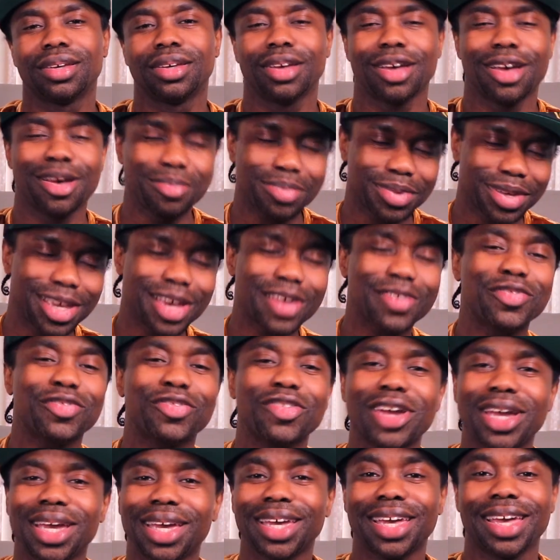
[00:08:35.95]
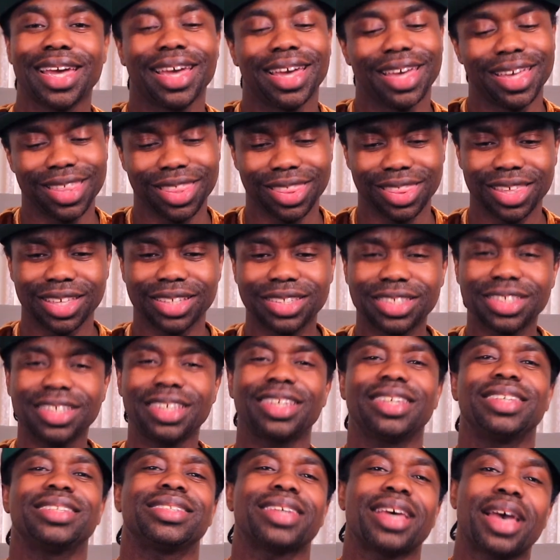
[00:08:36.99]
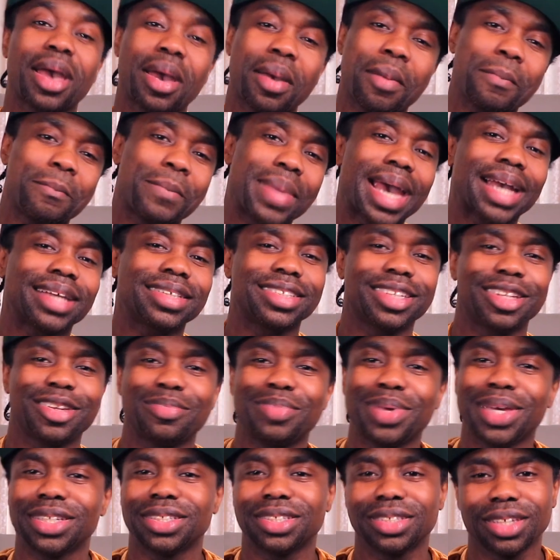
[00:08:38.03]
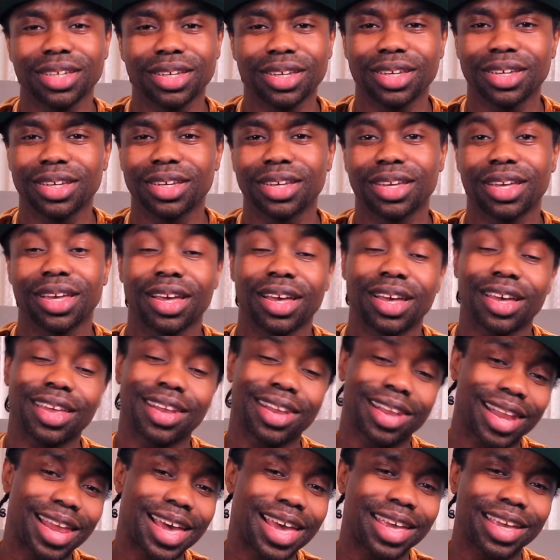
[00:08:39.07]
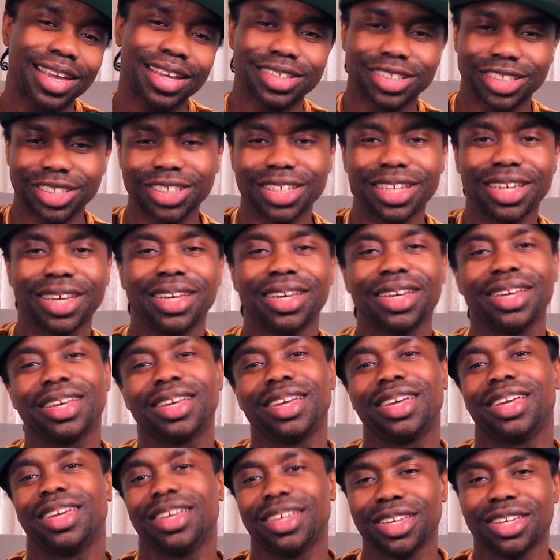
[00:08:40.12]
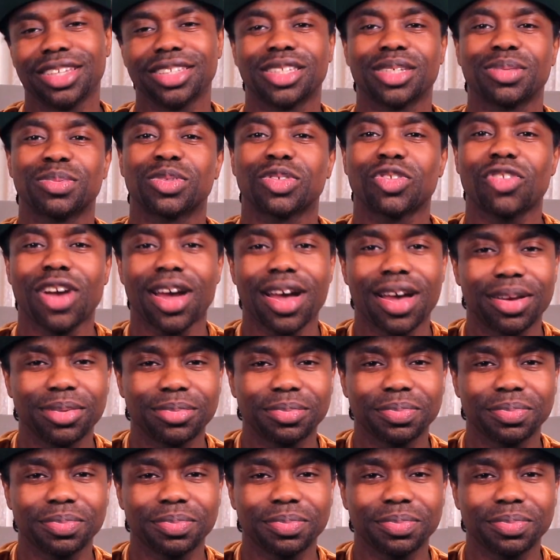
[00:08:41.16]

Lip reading: I'm Kefre, and this is Back to the Basic. Like, share, and subscribe.